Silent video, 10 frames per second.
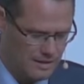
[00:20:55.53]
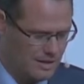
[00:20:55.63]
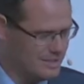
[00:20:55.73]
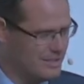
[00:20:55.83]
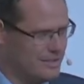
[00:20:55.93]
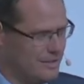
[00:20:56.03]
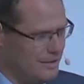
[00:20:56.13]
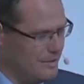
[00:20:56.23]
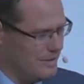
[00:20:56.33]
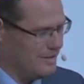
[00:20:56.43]
And God says, no,
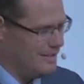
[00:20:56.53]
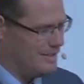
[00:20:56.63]
no, no.